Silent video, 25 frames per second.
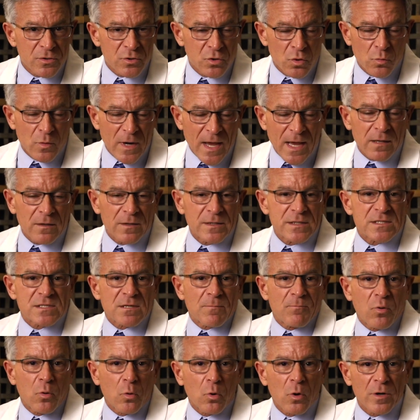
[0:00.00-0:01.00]
directly
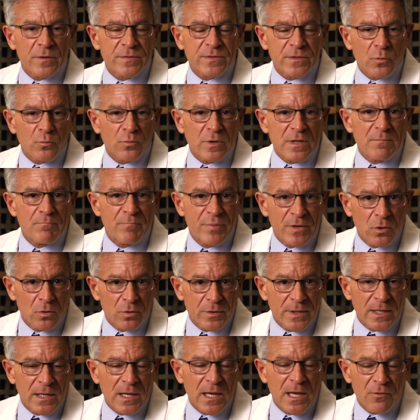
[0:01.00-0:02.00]
support the
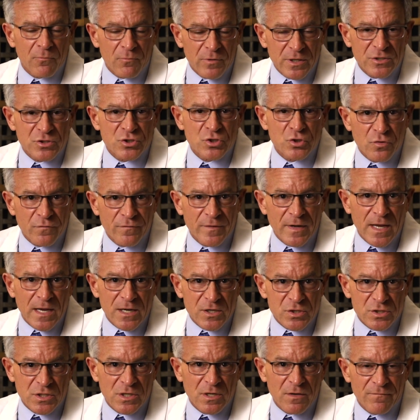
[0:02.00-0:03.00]
rebuilding and
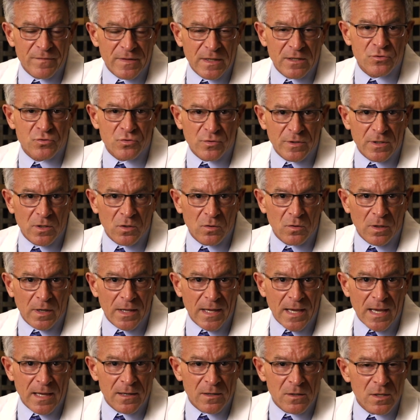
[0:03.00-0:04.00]
rejuvenation of the adrenal
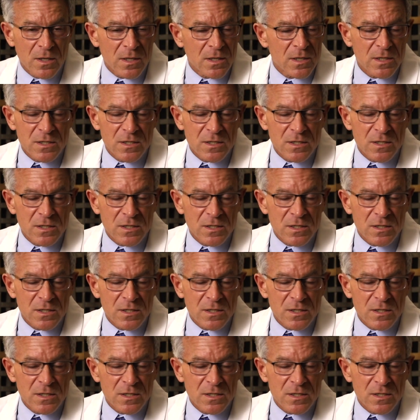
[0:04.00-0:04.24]
gland.